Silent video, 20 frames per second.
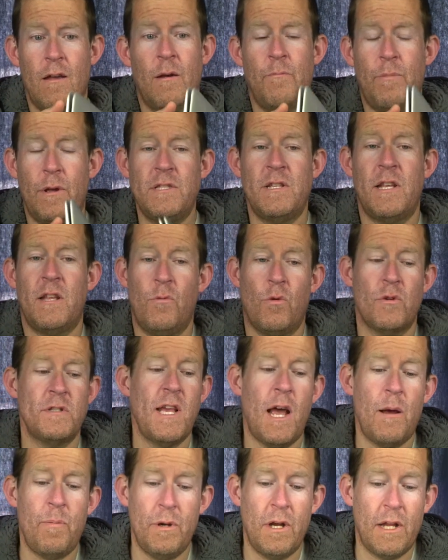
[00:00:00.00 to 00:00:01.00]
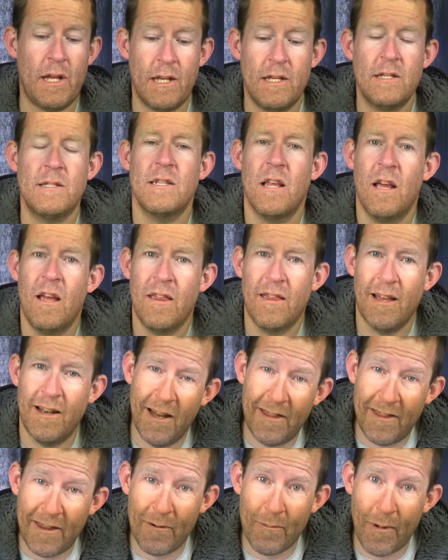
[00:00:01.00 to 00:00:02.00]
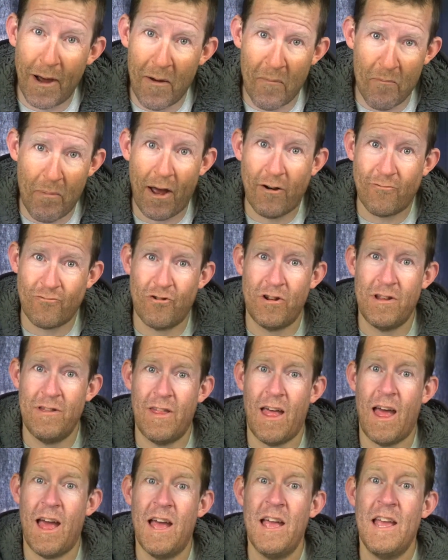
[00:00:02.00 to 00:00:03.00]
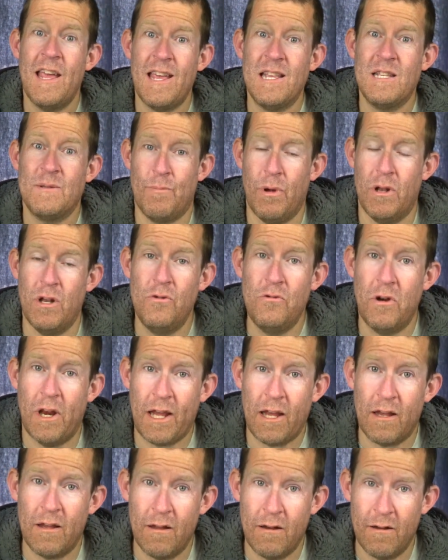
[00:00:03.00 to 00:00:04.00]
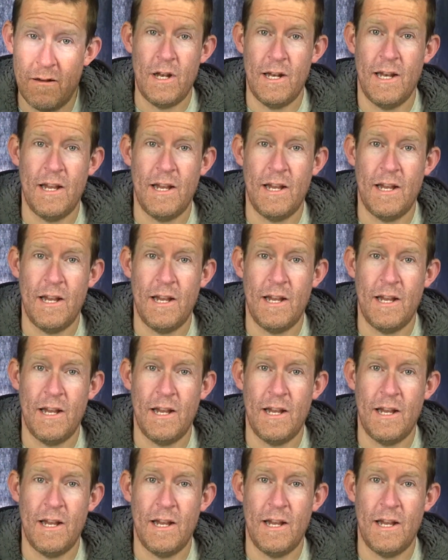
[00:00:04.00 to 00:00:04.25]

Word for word: And basically what's happening is the lithium ion battery in there is ballooning. The